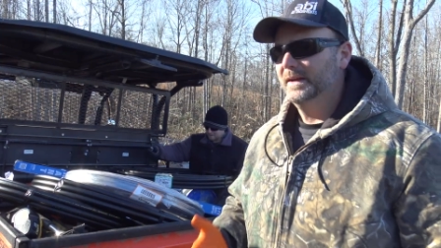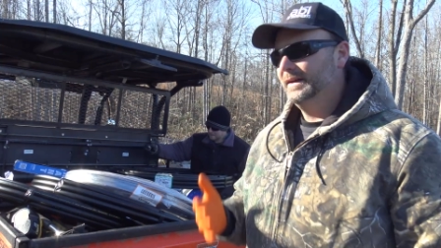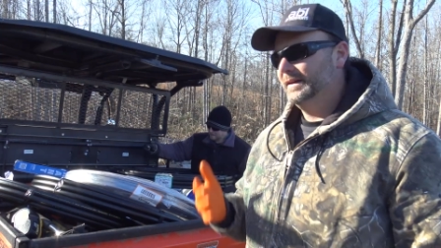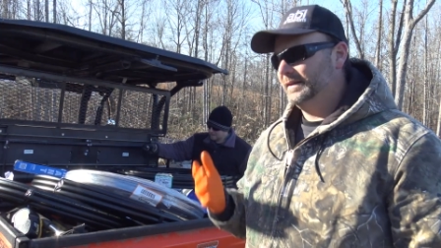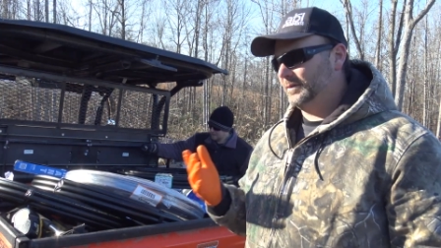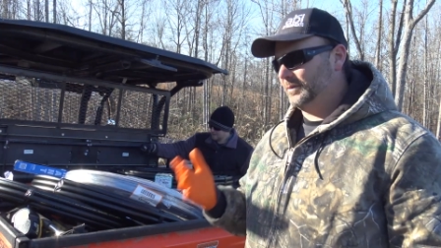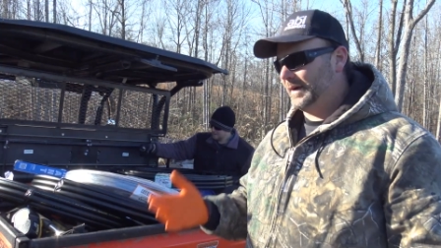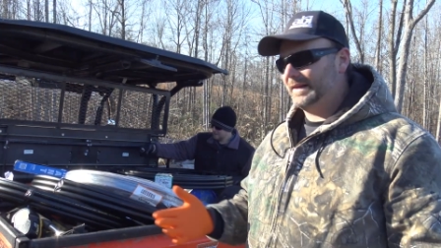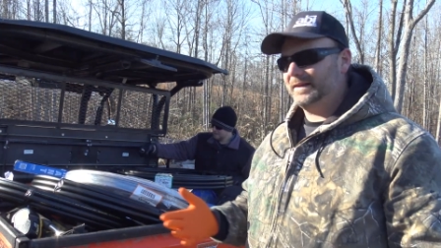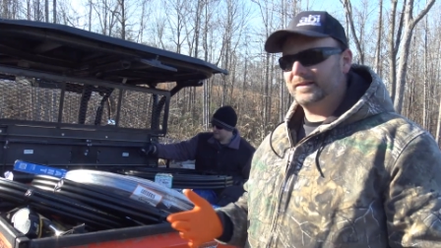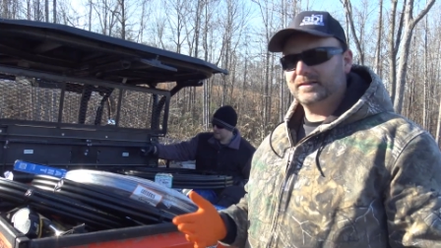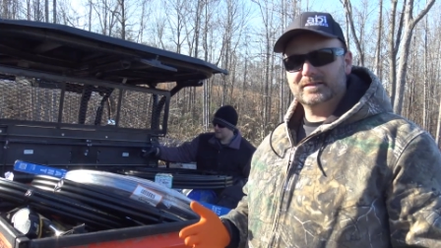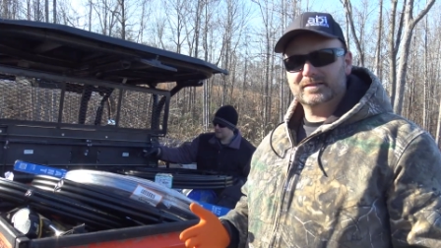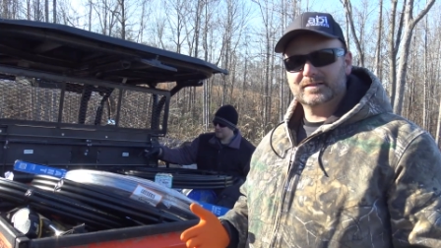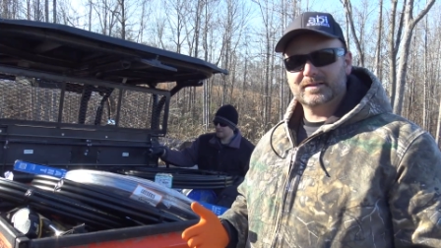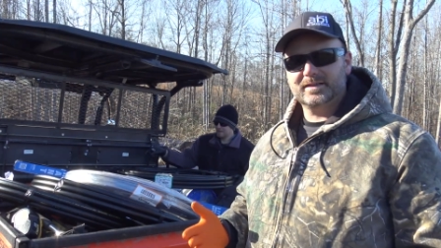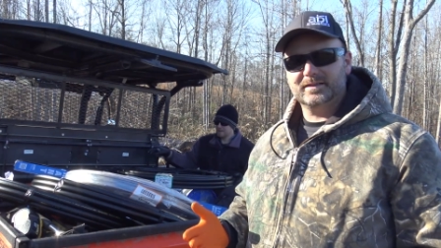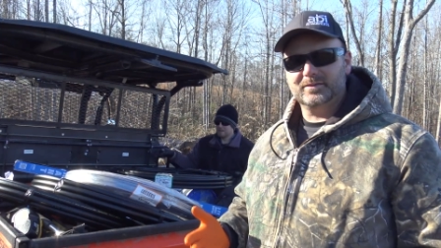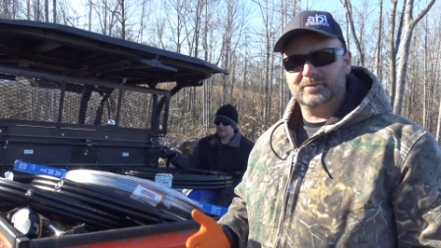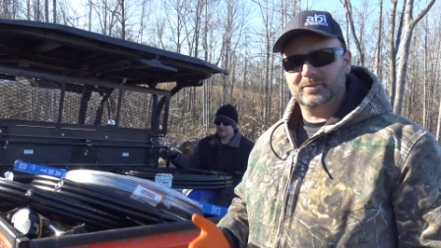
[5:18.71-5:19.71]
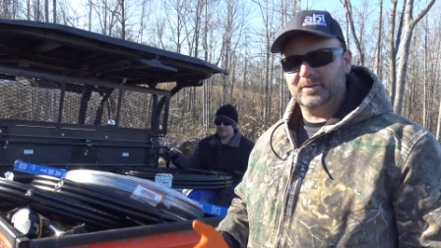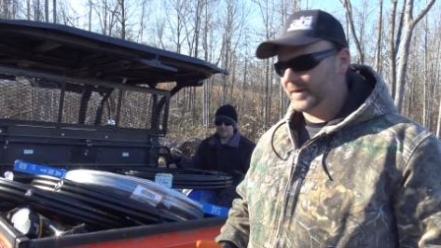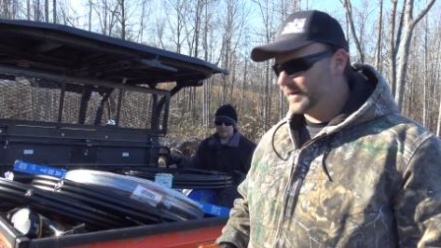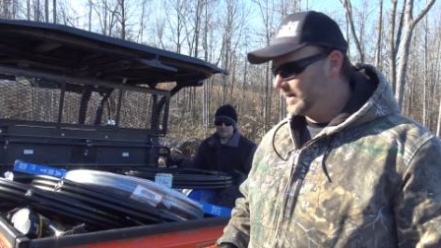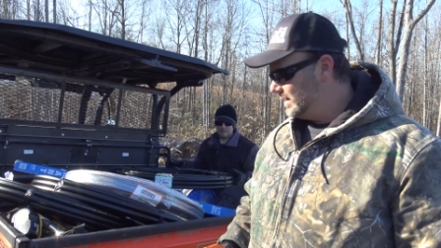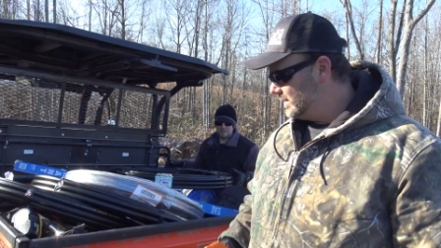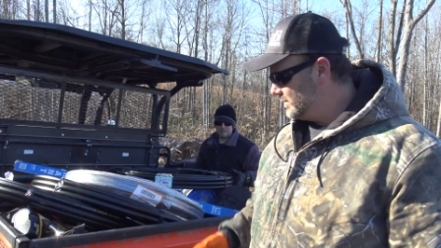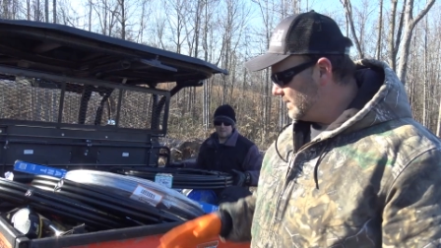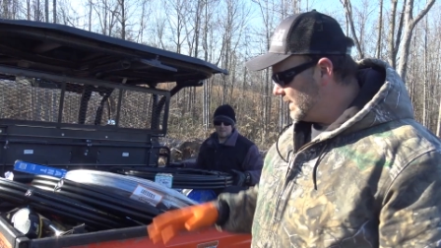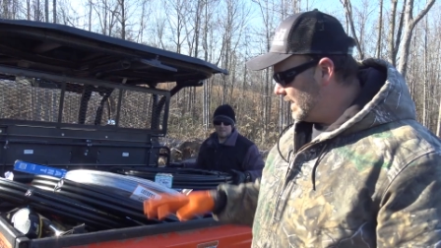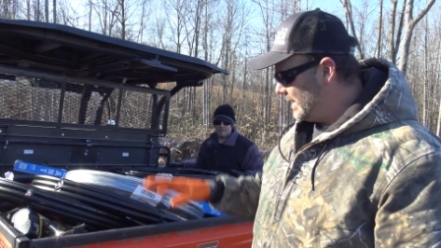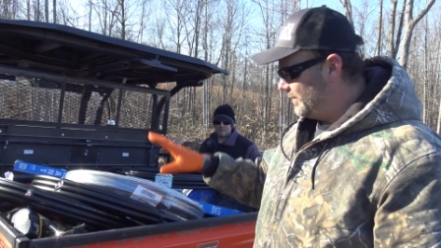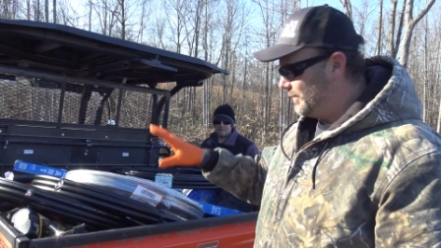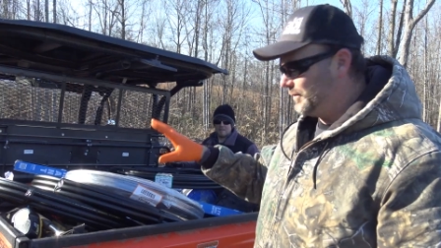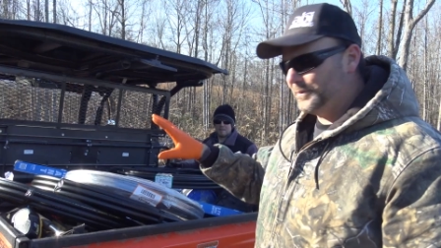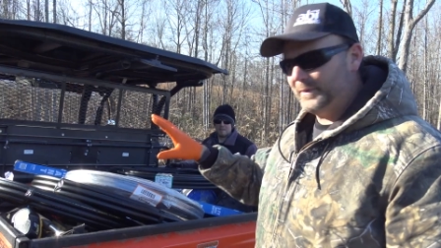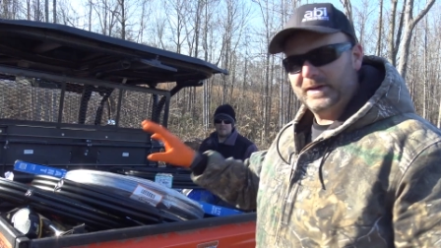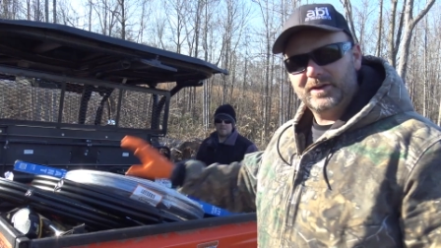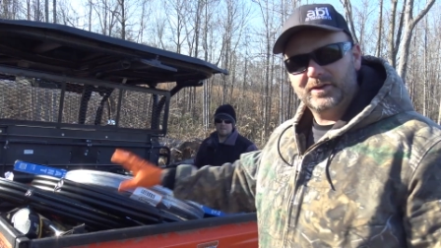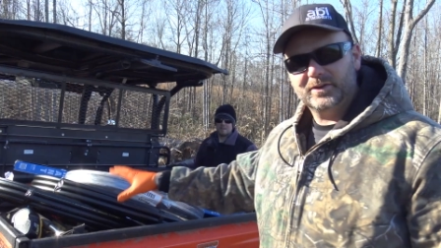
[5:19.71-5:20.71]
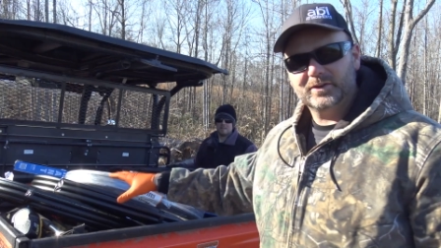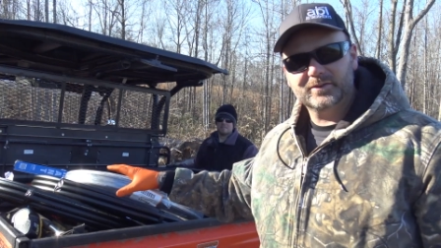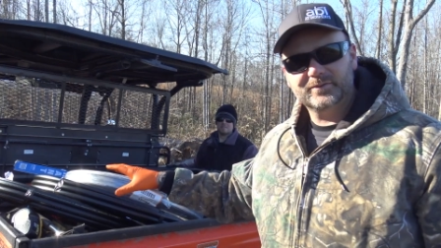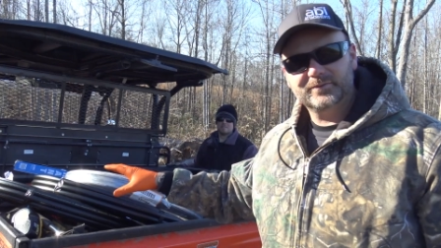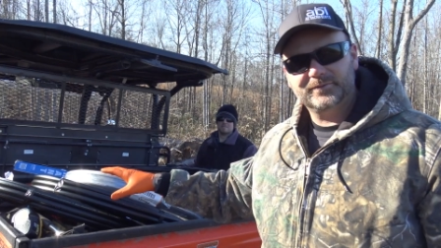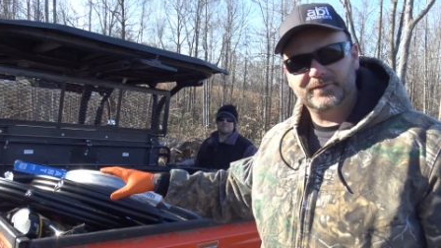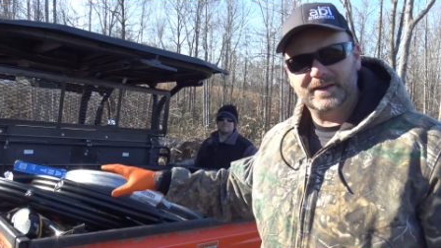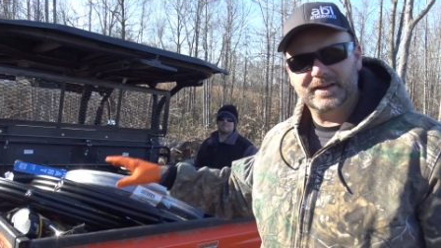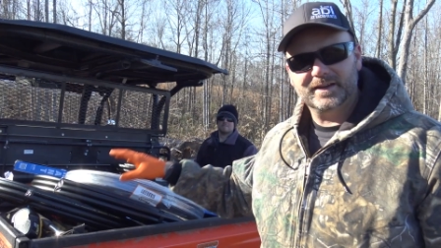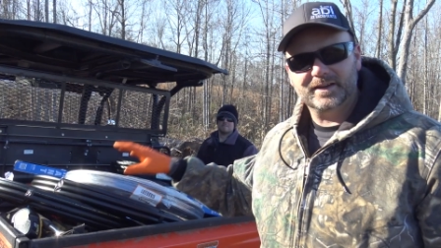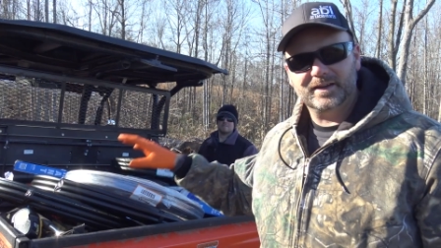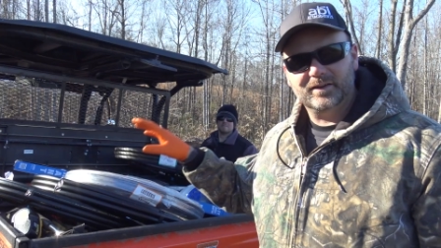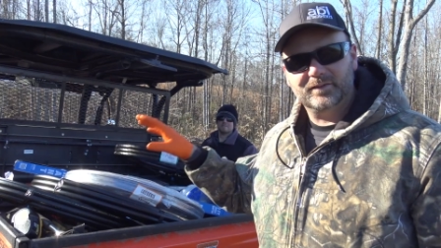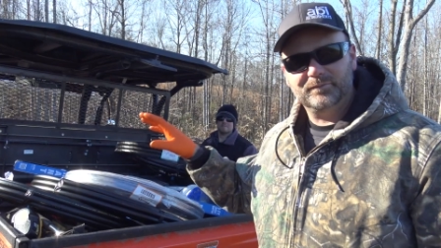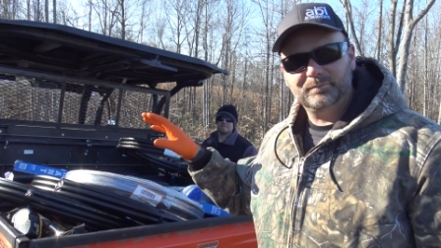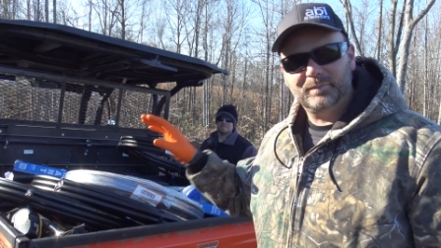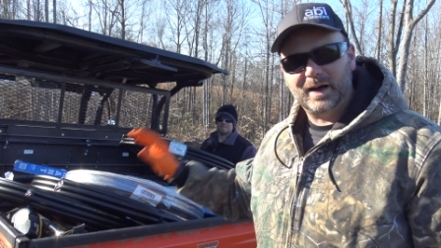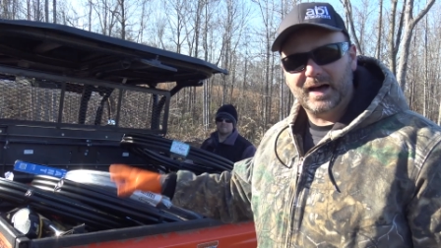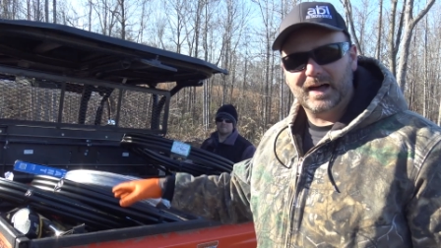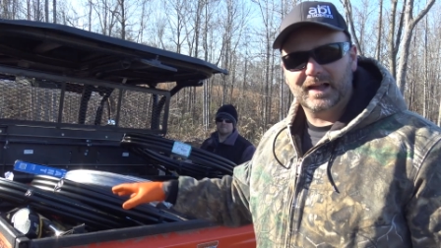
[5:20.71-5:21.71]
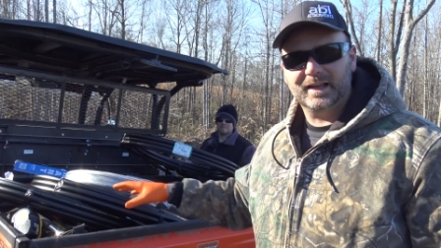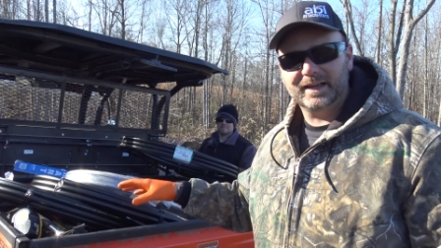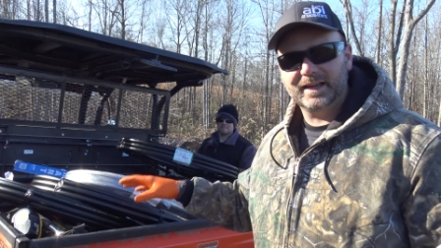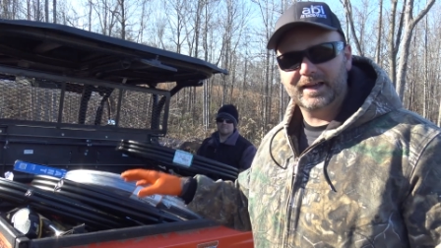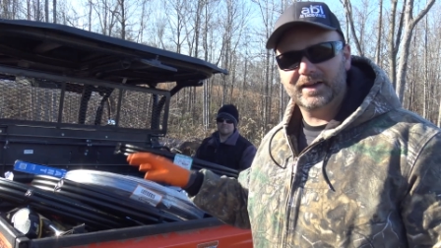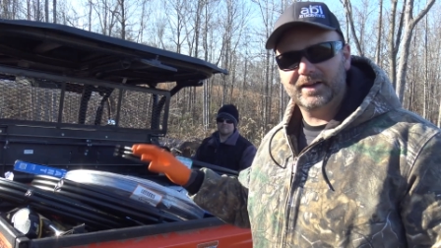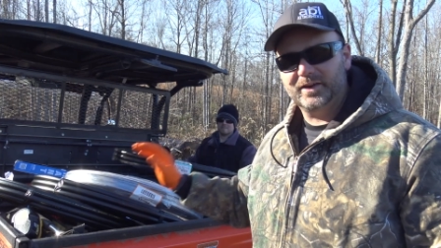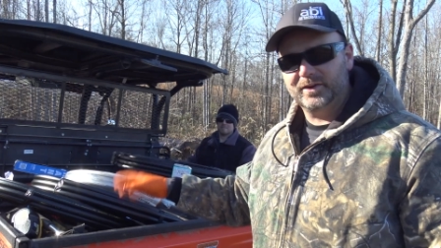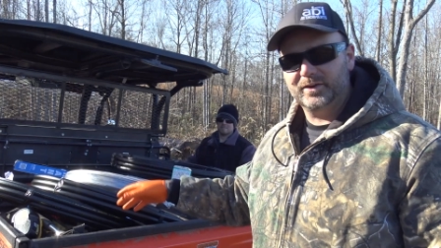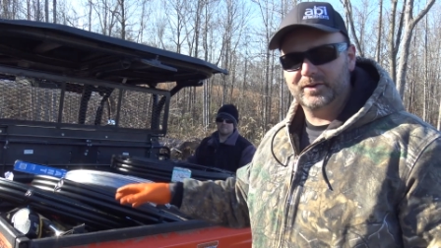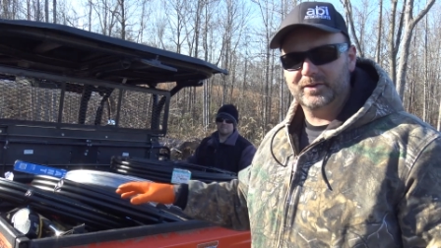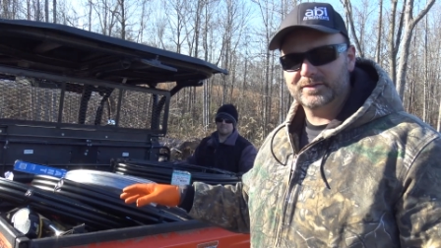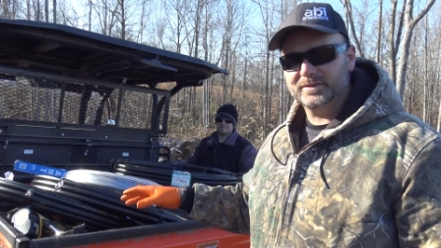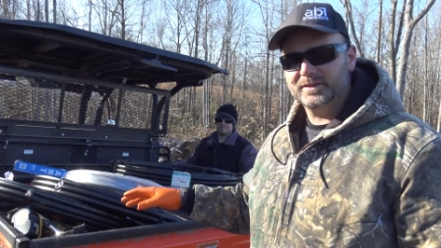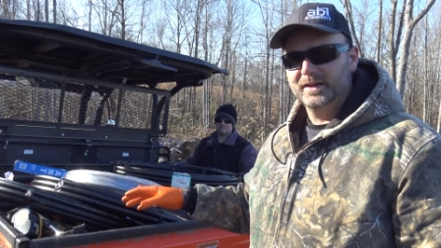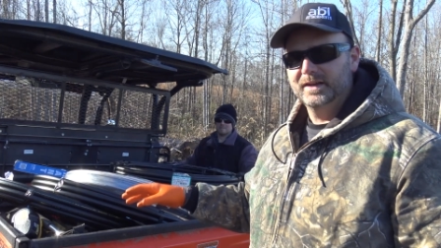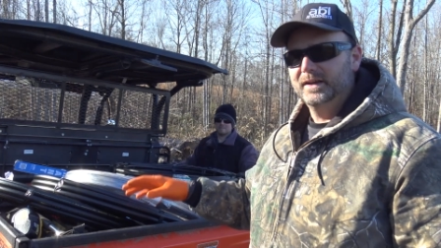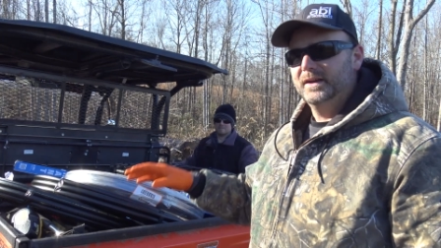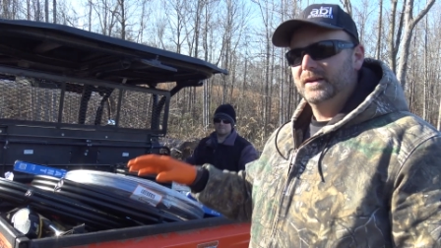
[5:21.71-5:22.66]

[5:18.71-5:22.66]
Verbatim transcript: The way this is going to work is we have three hundred feet of poly hose.